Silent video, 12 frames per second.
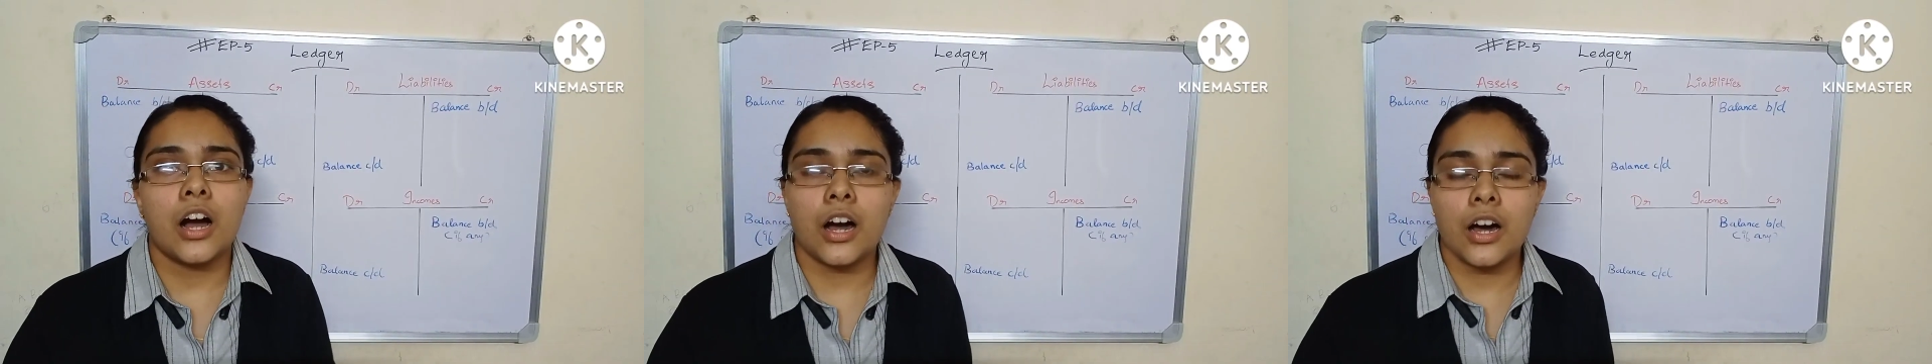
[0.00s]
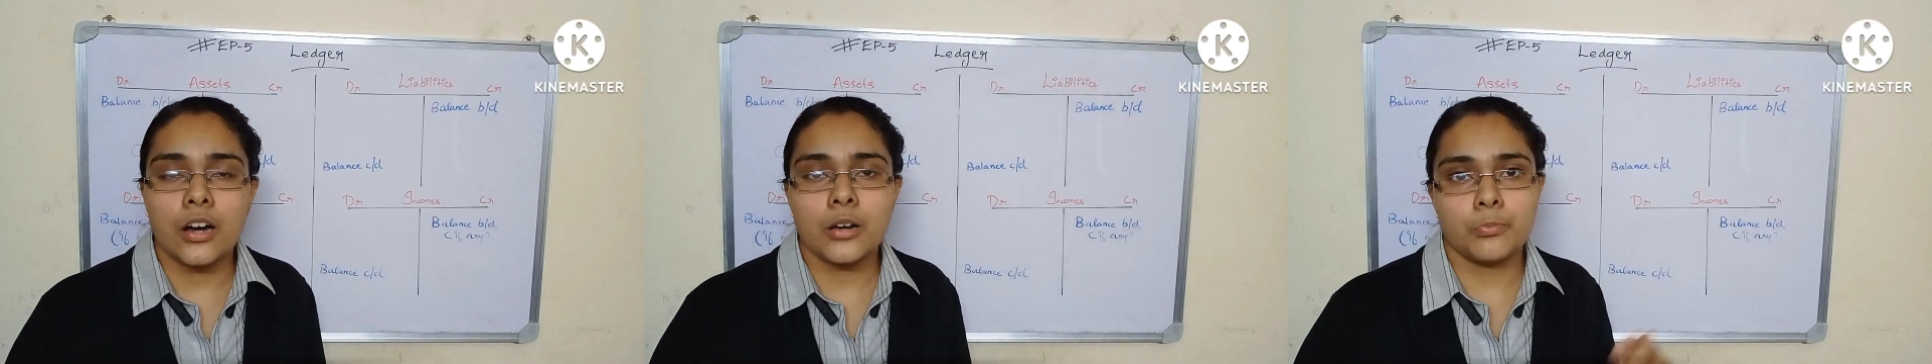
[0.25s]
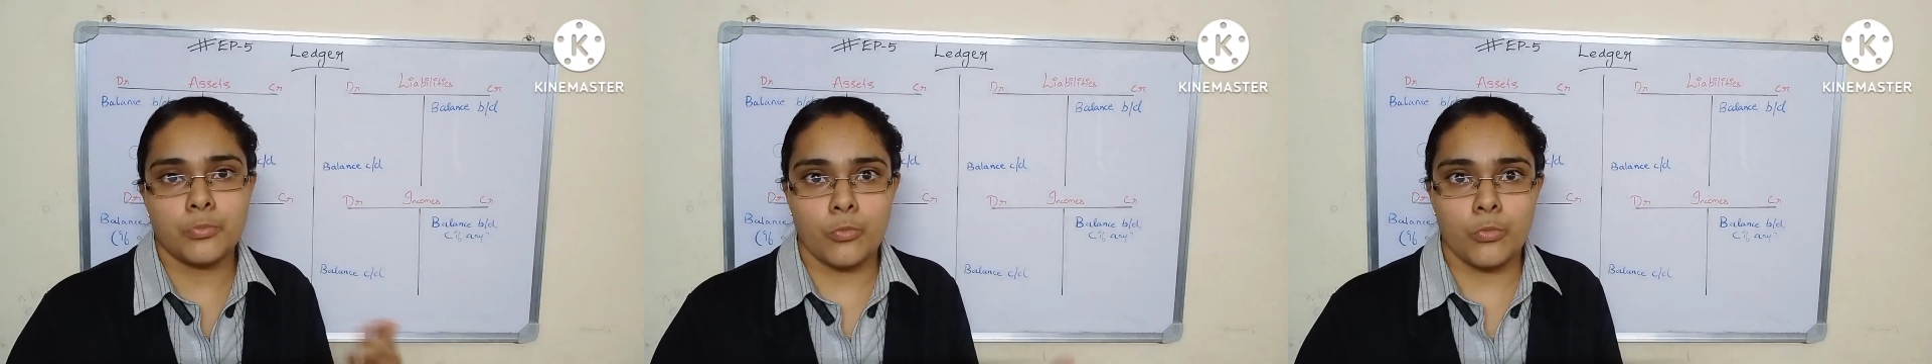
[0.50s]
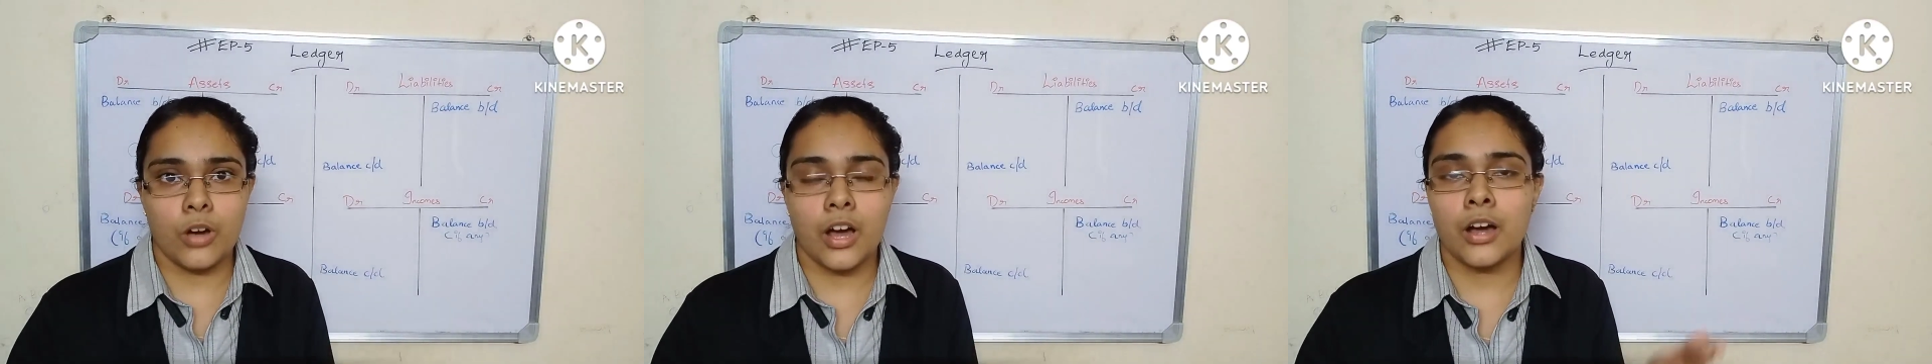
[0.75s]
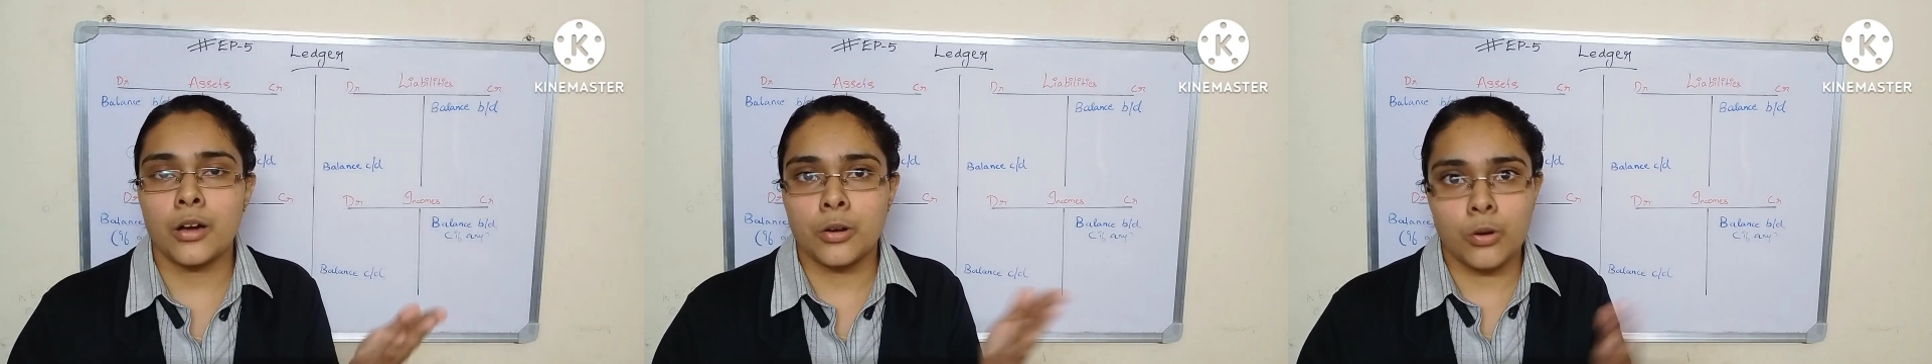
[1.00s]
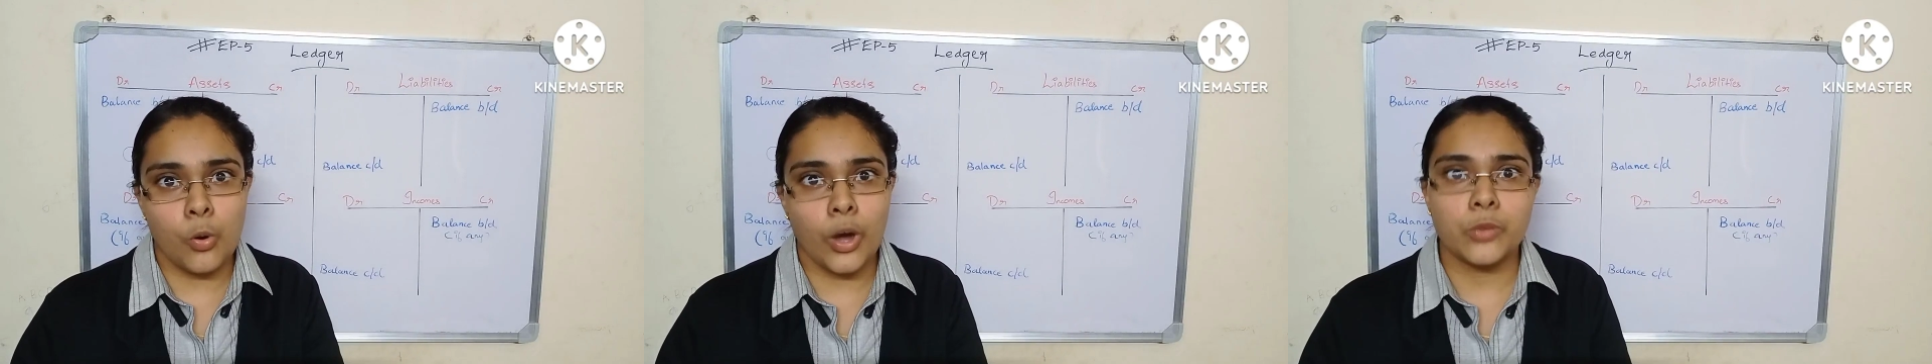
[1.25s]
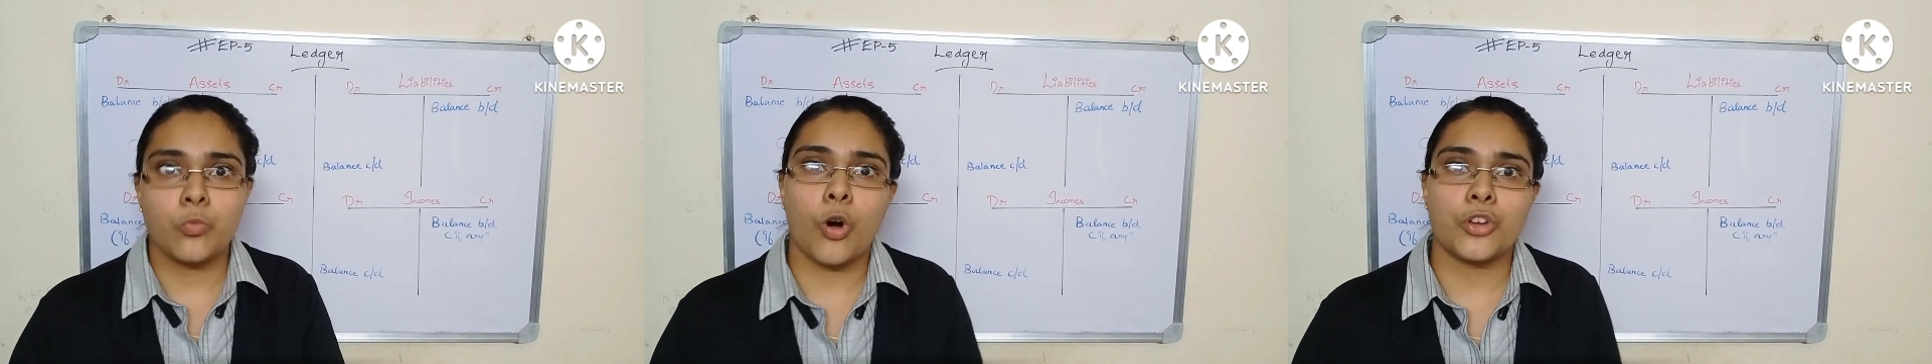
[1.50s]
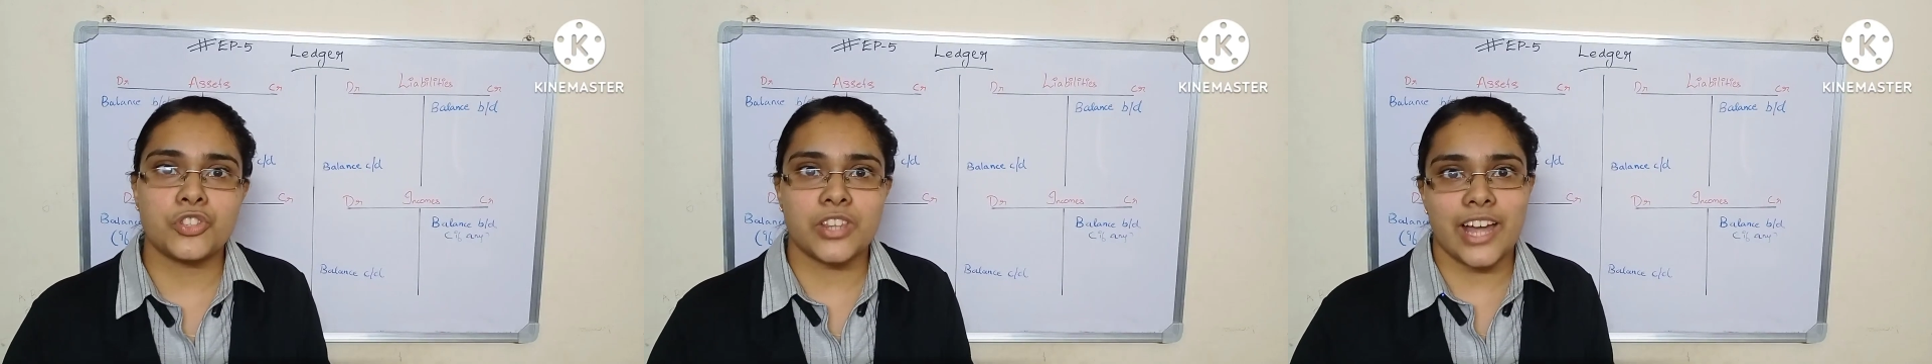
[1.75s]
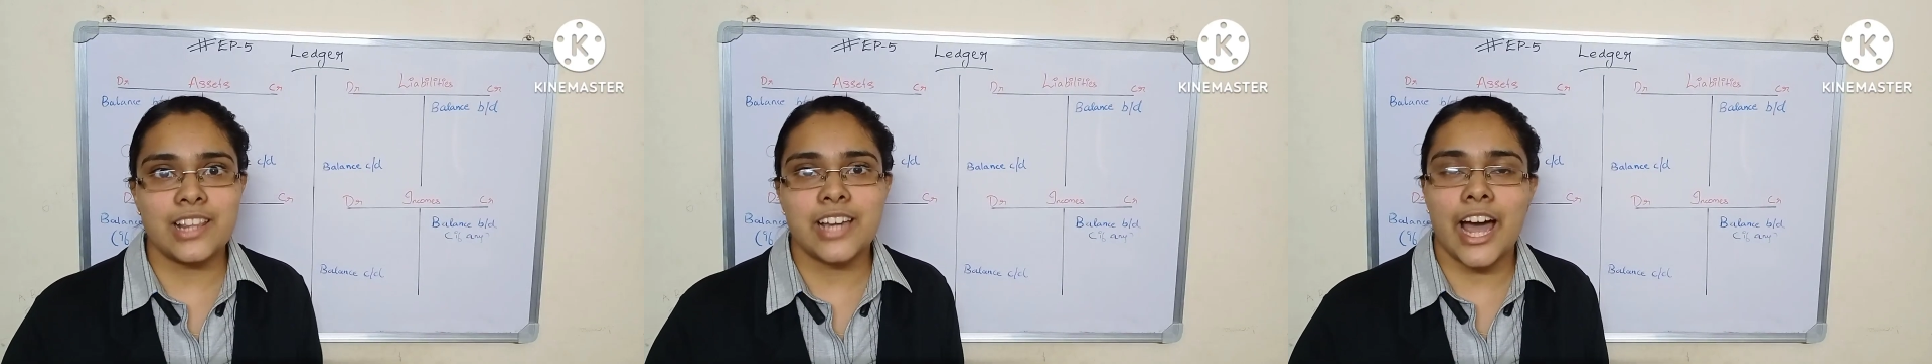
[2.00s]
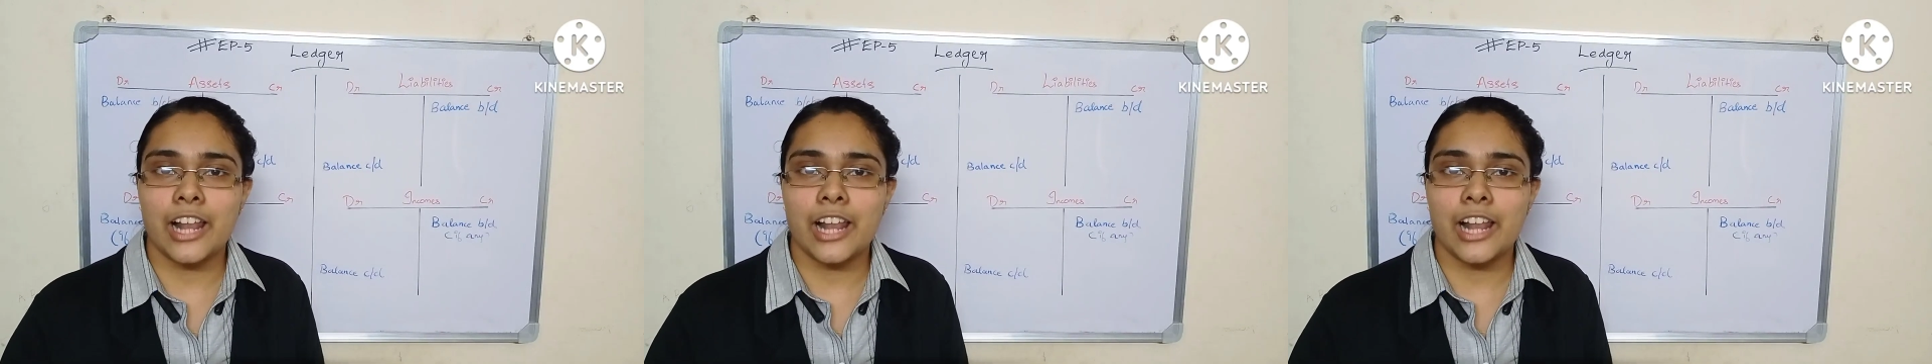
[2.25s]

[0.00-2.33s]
go and watch that.